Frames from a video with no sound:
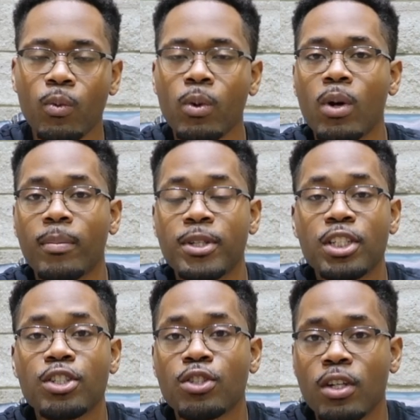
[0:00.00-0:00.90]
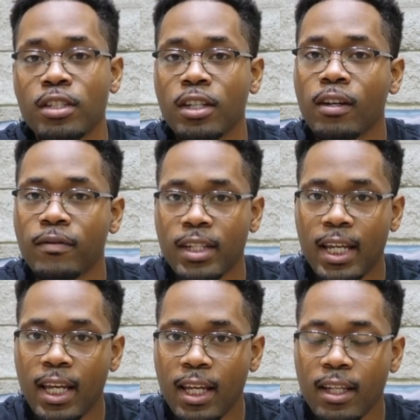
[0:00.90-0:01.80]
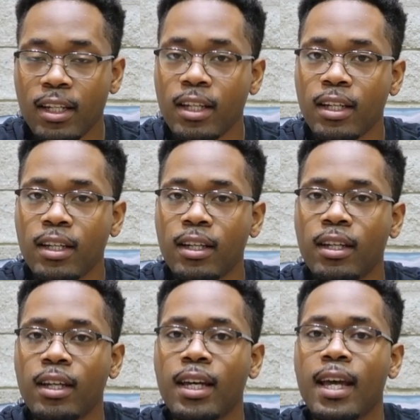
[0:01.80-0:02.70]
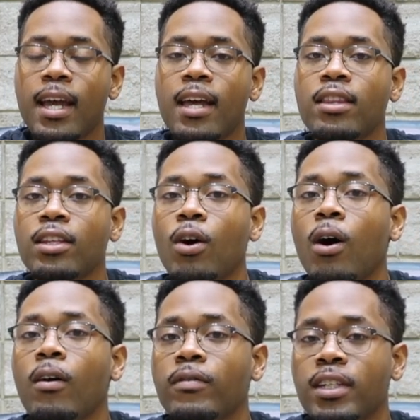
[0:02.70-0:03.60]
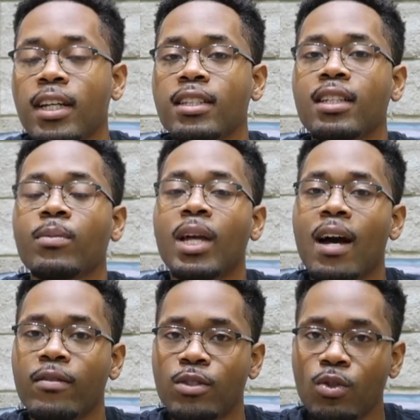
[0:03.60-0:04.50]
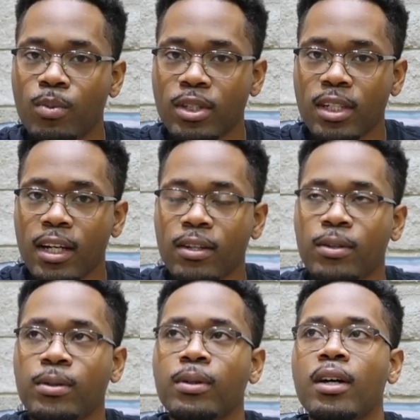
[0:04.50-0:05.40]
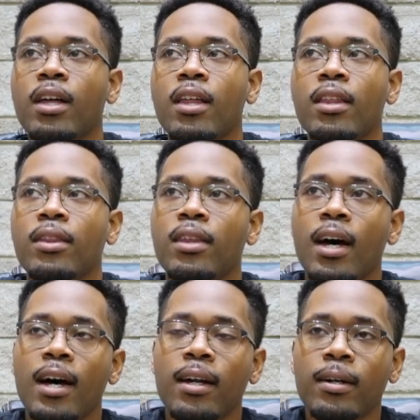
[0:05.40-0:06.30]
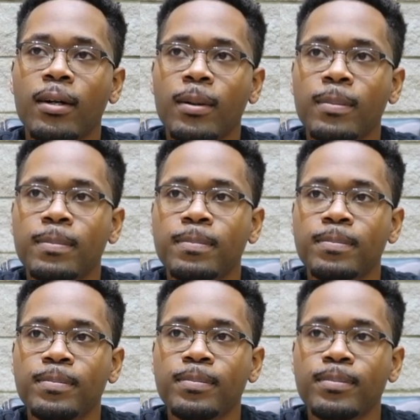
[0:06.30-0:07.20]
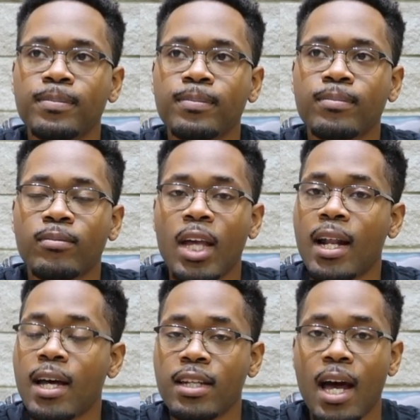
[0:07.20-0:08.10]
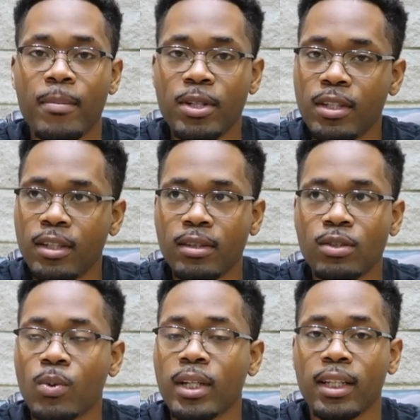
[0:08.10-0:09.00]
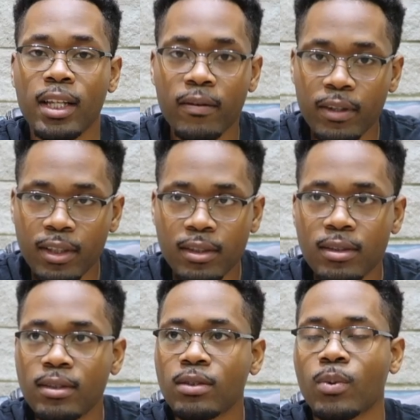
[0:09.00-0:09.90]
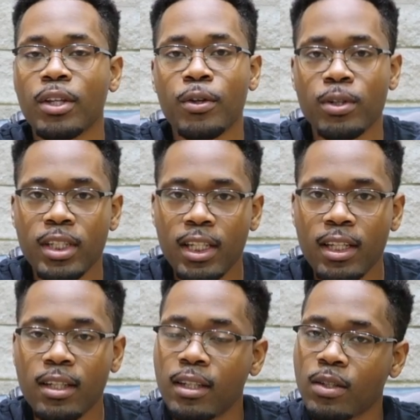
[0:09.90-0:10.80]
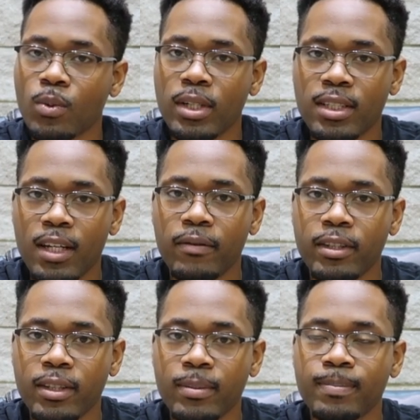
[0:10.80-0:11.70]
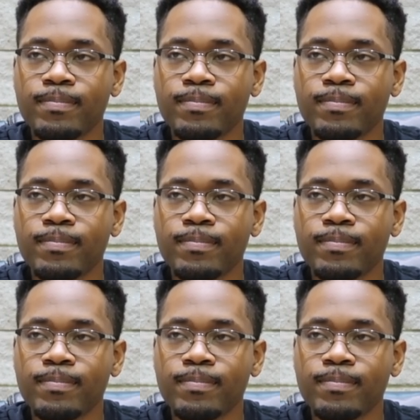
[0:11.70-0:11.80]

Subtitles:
we want to position ourselves in the off chance that we have a super cycle that that has happened in 2011, 2013, and 2017.